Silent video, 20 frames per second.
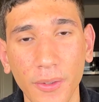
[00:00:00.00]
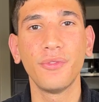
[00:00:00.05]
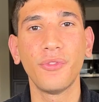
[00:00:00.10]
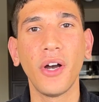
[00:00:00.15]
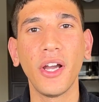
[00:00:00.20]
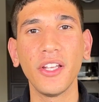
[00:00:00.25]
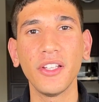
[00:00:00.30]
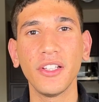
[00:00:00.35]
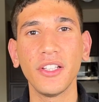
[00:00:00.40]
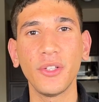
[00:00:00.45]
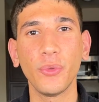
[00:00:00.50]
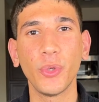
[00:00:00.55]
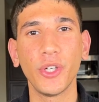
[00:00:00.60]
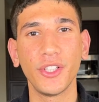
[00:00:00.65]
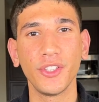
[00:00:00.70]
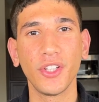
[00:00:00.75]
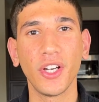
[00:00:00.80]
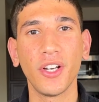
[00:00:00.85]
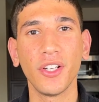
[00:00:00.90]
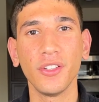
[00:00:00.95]
Finally we're
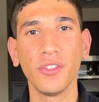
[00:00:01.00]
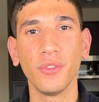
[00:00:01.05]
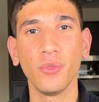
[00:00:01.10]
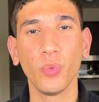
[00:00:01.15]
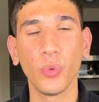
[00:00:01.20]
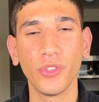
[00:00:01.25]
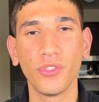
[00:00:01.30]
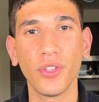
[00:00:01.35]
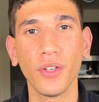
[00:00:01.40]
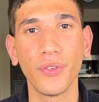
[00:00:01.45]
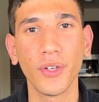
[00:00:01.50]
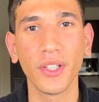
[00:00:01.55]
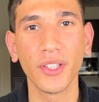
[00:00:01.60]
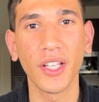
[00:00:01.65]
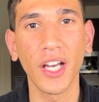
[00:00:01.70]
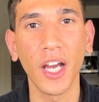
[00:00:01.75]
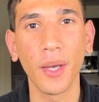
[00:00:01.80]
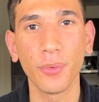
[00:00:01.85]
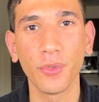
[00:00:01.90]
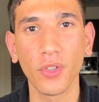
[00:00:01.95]
done with different
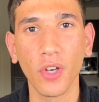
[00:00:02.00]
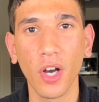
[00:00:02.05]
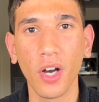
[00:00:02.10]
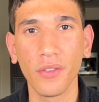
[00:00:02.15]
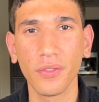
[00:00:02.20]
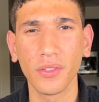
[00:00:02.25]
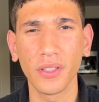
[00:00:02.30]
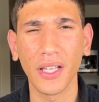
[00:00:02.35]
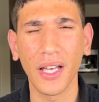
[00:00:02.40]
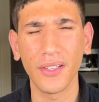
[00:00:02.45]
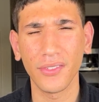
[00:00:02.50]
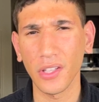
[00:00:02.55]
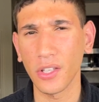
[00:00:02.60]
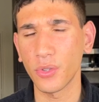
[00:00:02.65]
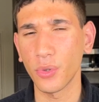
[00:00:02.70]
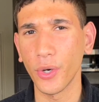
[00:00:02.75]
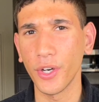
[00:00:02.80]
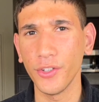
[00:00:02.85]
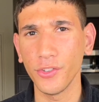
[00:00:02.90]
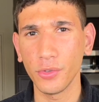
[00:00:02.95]
types of class
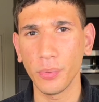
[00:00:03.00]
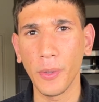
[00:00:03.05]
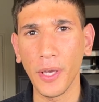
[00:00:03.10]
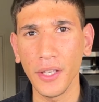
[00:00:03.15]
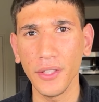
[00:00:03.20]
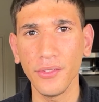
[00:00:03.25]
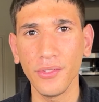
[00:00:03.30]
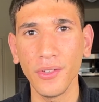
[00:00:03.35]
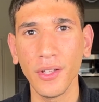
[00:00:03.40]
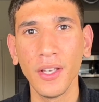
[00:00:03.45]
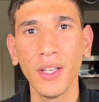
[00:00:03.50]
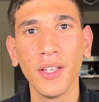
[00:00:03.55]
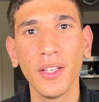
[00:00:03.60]
echo airspace.